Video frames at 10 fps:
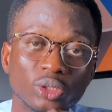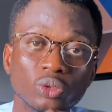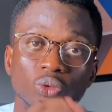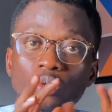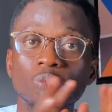
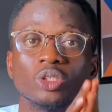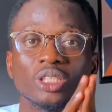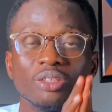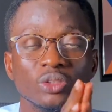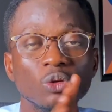school, but
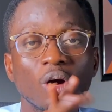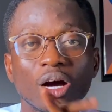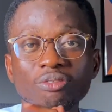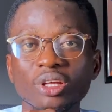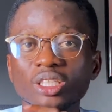if you don't
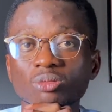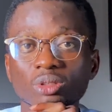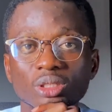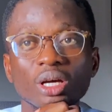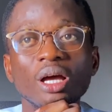have
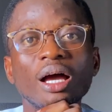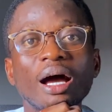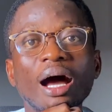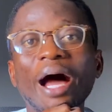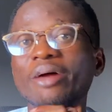textbooks,
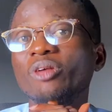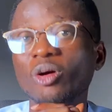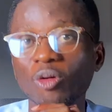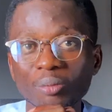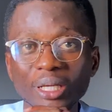I
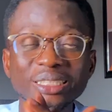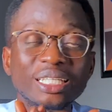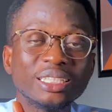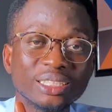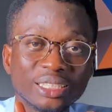recommend
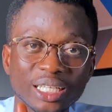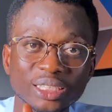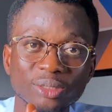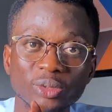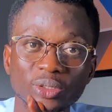getting
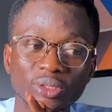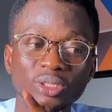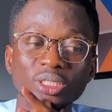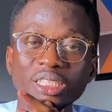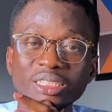textbooks.
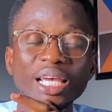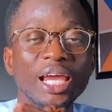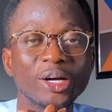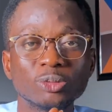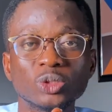It
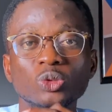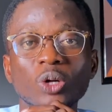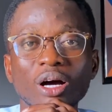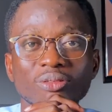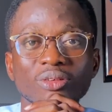helps to
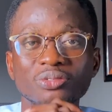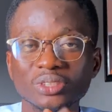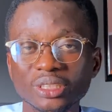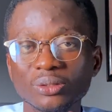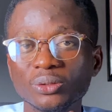have a
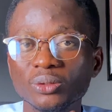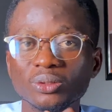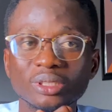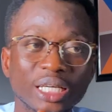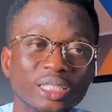physical
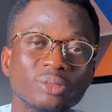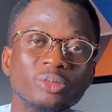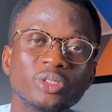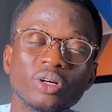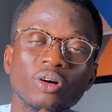
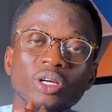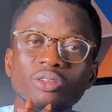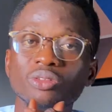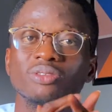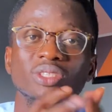textbook, or if
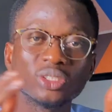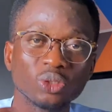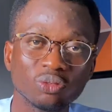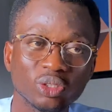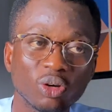you have a
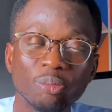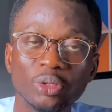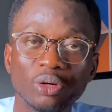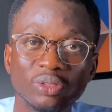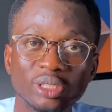soft copy
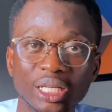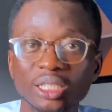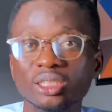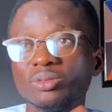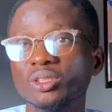of a
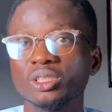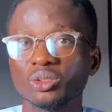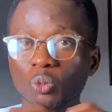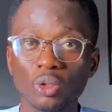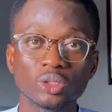textbook, it
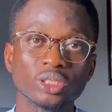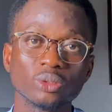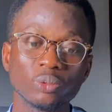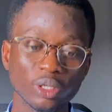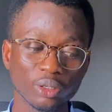works as
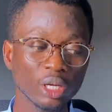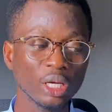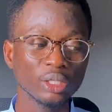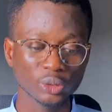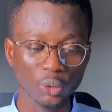well.
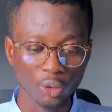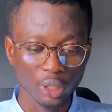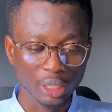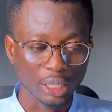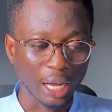So
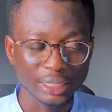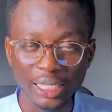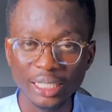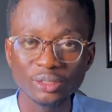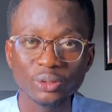at the
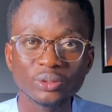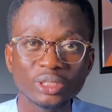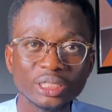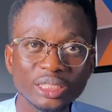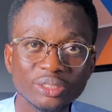end, you could
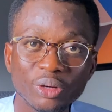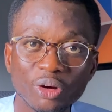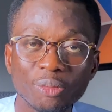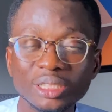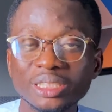see the
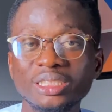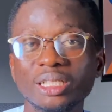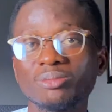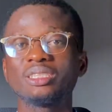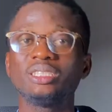recommended
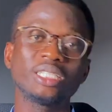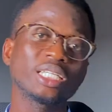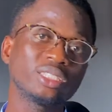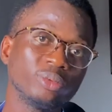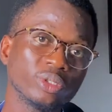JAMB
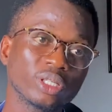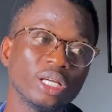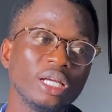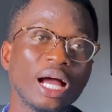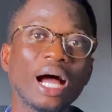textbook.
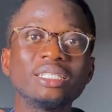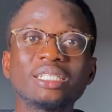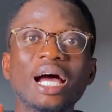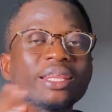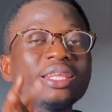And I